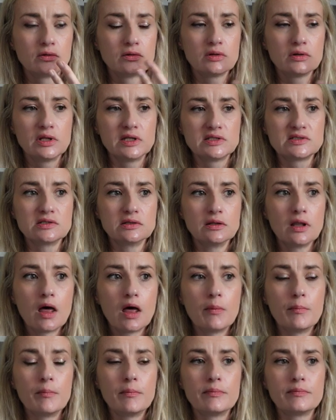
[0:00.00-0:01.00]
it's
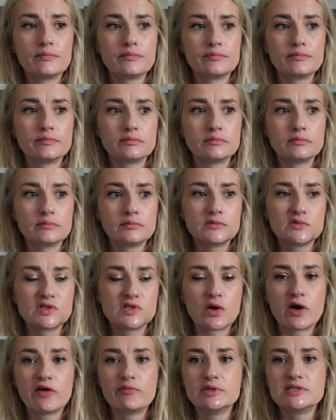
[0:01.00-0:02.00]
L'Homme.
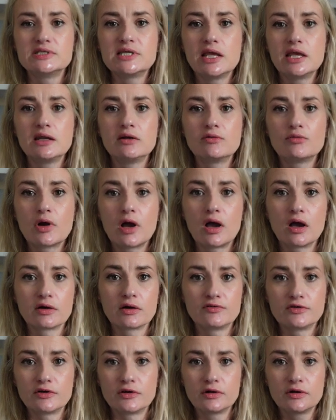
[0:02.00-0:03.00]
So I've been saying it wrong
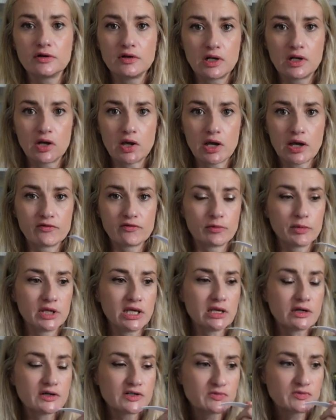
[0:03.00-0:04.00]
for, you know, however
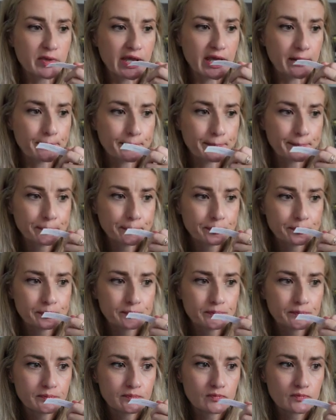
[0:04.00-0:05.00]
many years, but
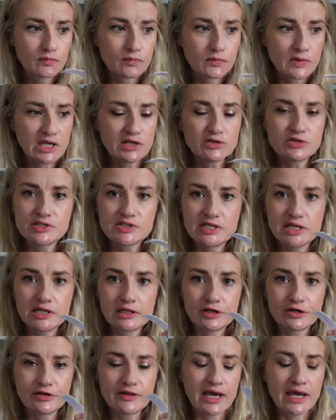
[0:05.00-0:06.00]
interesting to
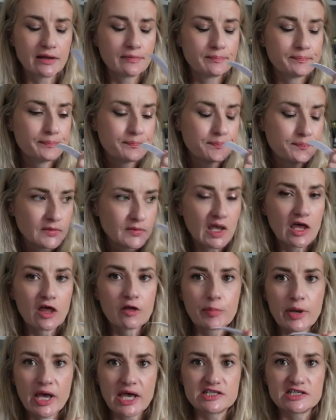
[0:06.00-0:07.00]
learn that.
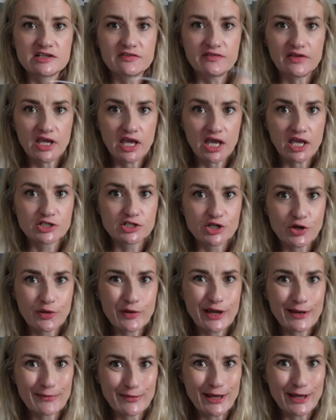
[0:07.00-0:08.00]

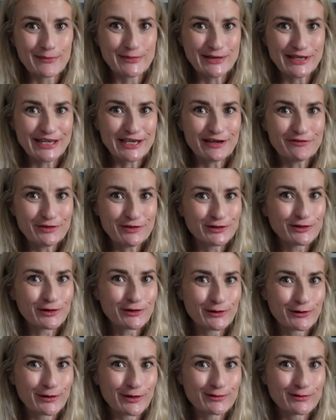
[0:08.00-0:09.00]
L'Homme, if you don't
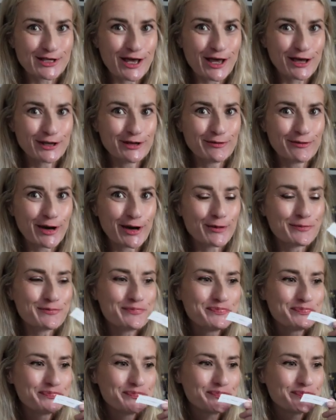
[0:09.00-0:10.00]
know what I'm talking about.
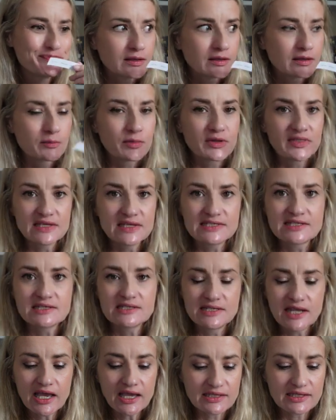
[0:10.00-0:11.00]
But this
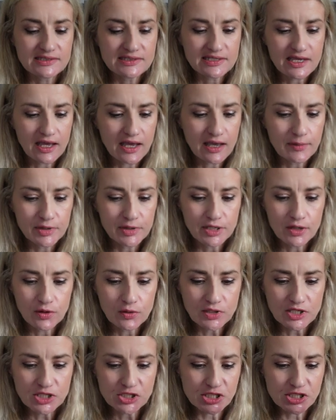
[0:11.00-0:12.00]
is nice.
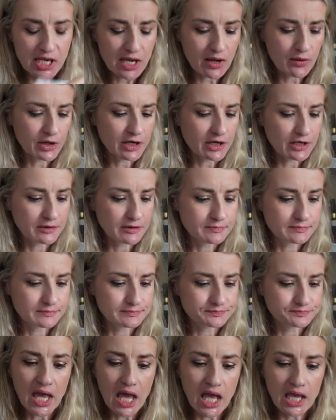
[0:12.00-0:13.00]
Hinoki Shower.
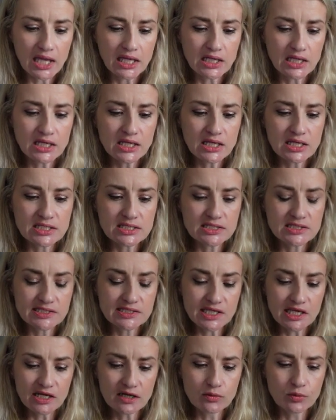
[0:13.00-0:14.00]
Pine,
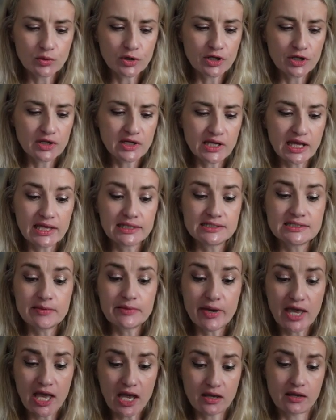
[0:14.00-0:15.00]
cedarwood, and
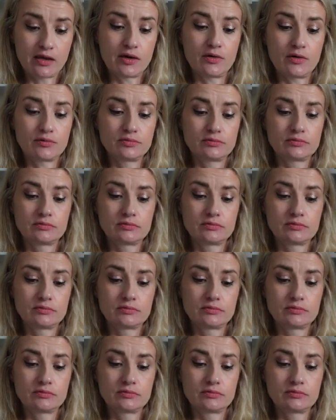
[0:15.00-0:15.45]
tobacco.